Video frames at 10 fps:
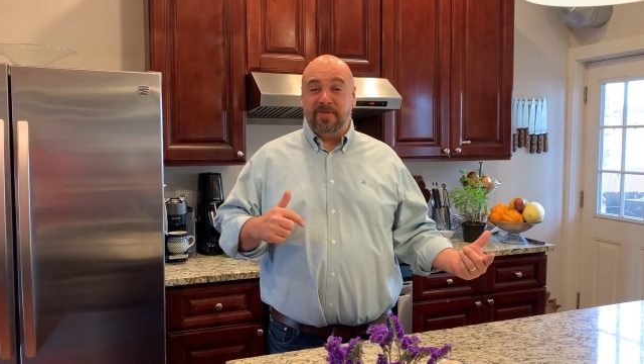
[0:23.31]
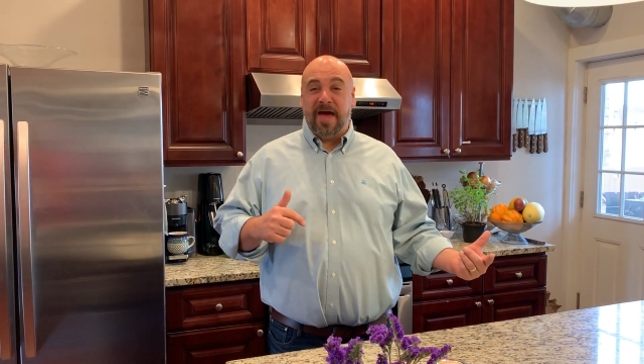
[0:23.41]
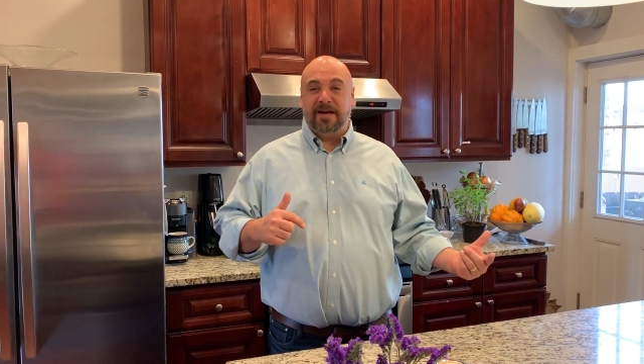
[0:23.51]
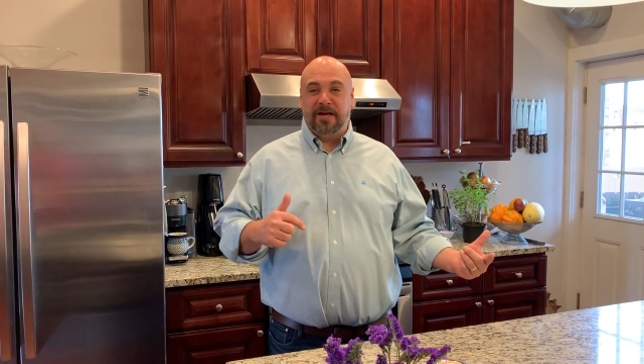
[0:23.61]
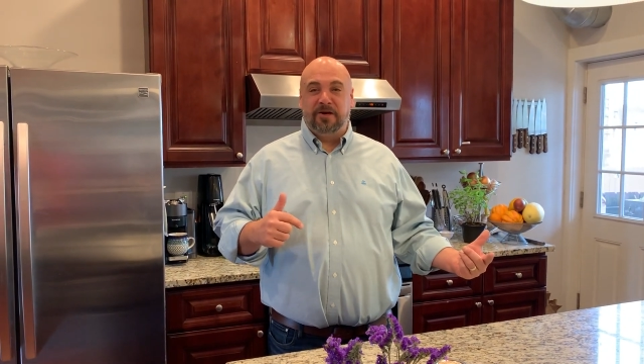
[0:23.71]
and
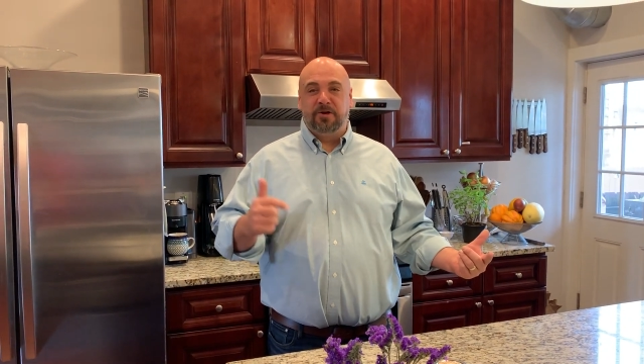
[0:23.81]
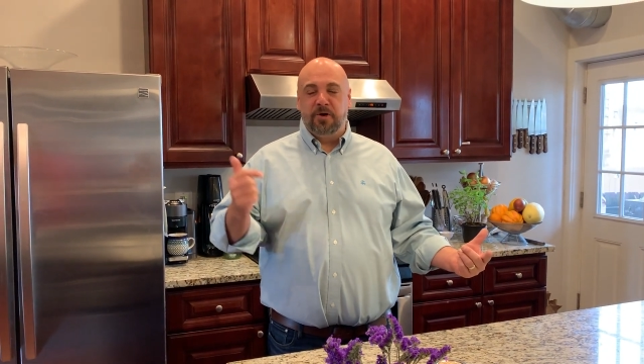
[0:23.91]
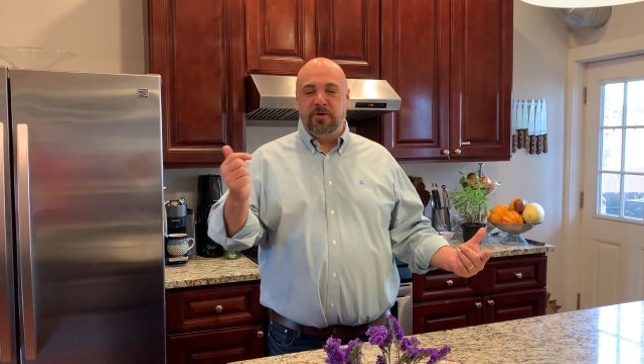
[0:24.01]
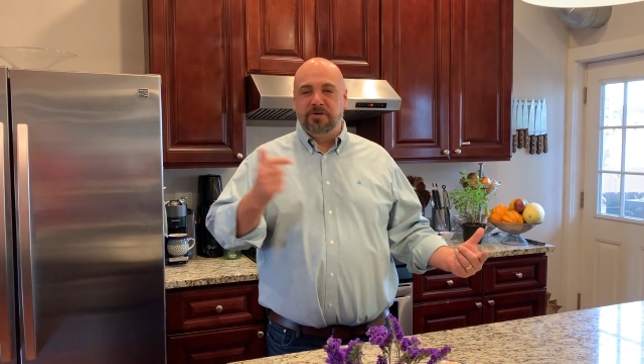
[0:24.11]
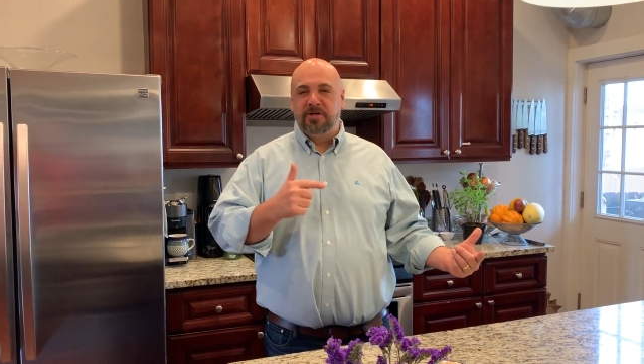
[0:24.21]
that
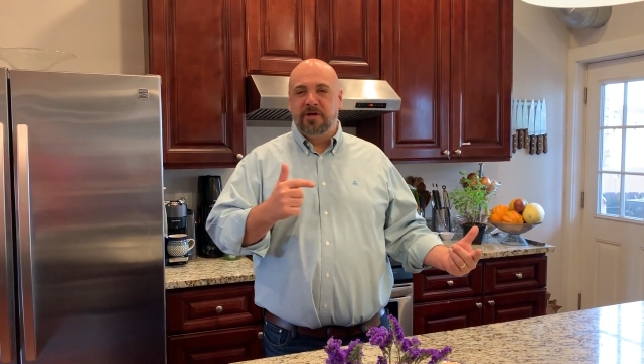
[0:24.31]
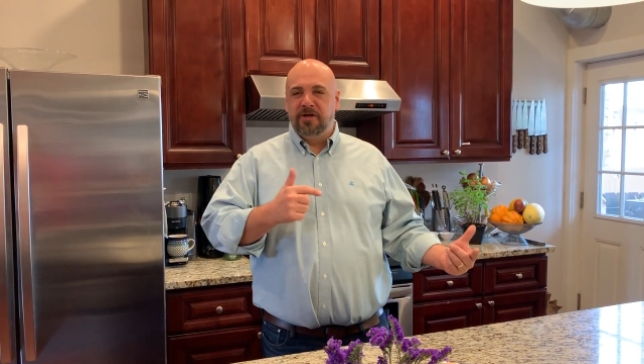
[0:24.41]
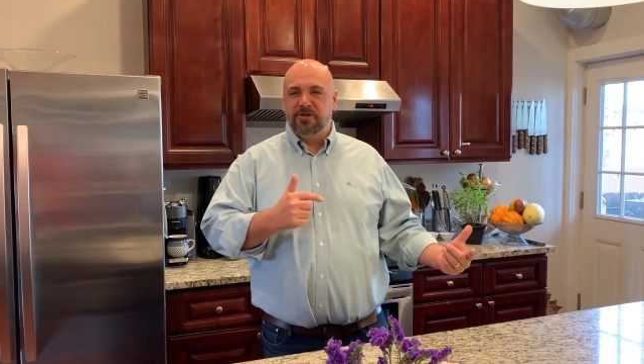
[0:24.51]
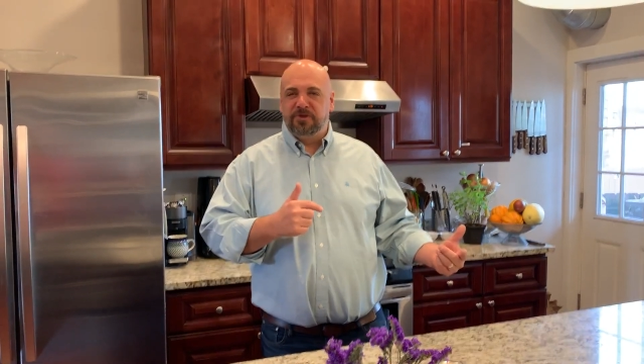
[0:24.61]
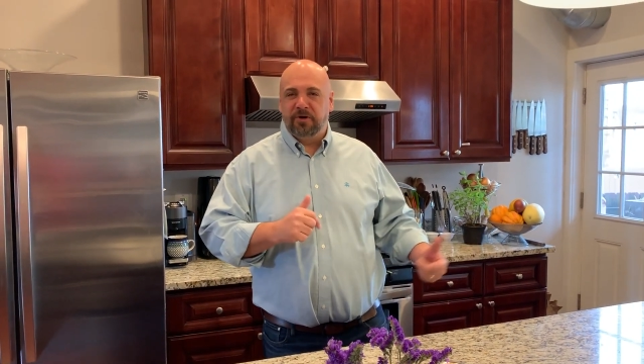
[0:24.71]
includes
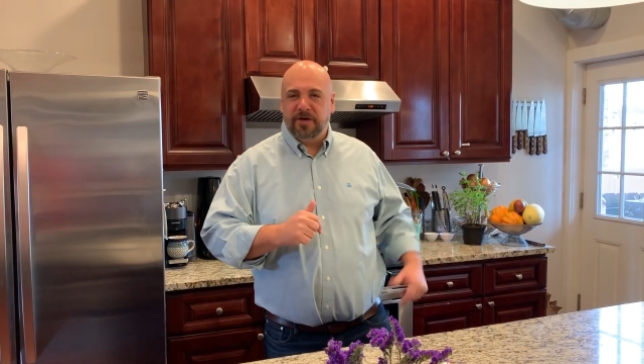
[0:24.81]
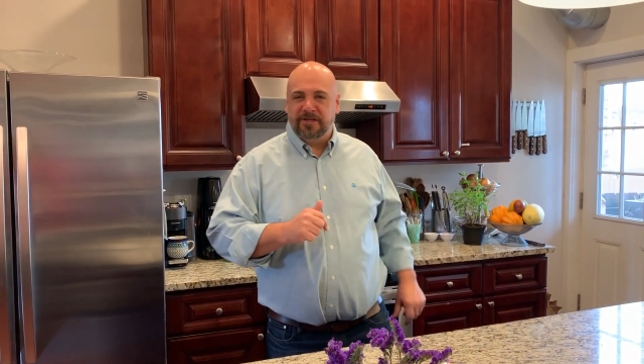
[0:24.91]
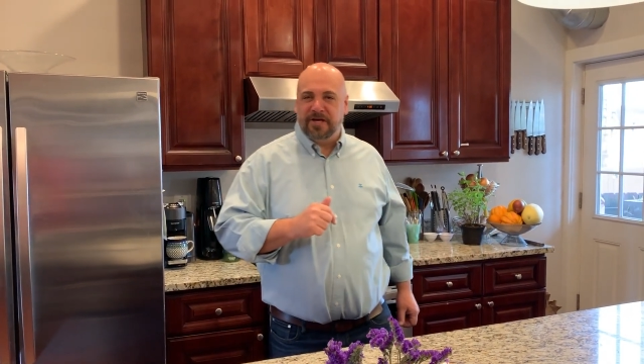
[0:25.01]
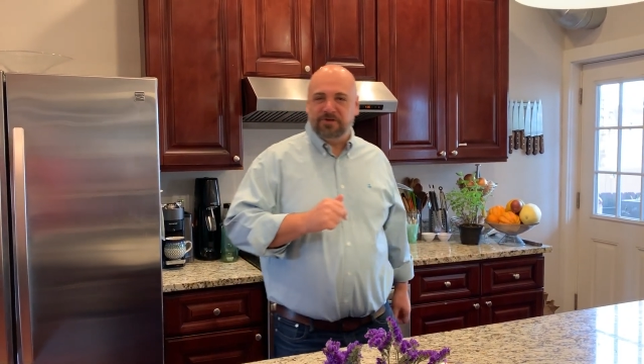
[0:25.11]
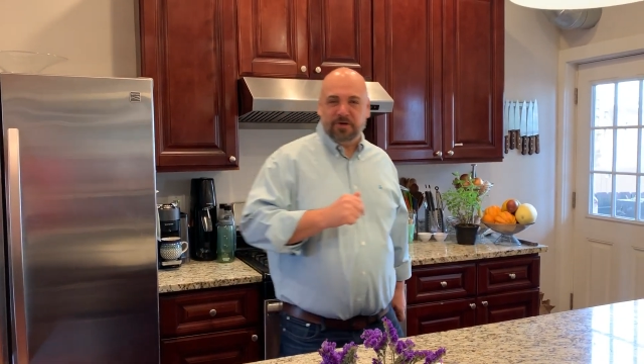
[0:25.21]

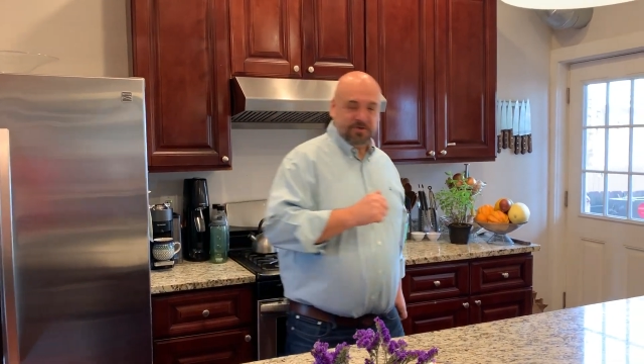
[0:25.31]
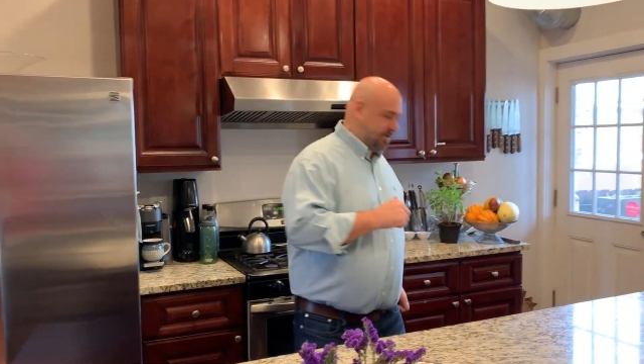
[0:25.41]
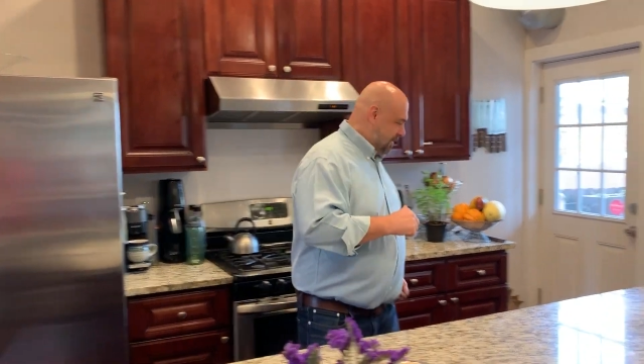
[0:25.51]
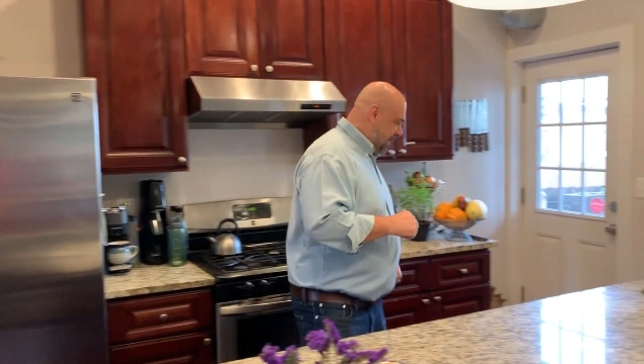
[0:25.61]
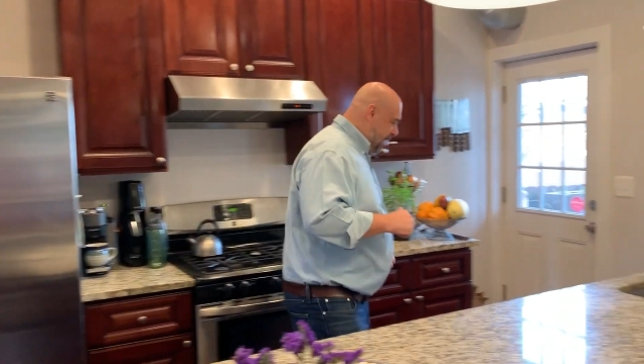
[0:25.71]
dirty dishes.